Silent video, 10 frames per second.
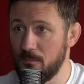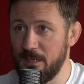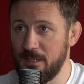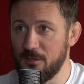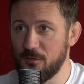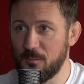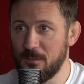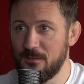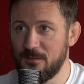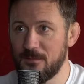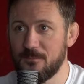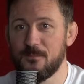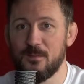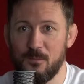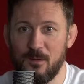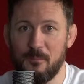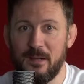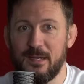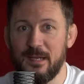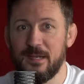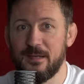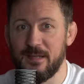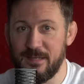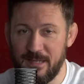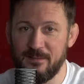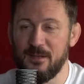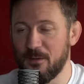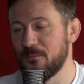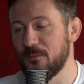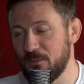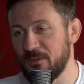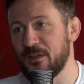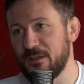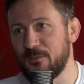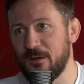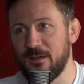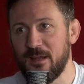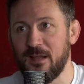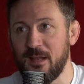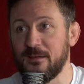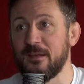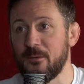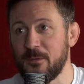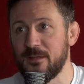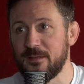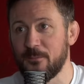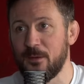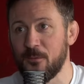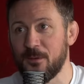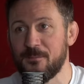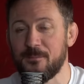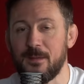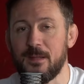made the adjustments, went back in, and then, you know, it was a nice fairy tale ending that we won.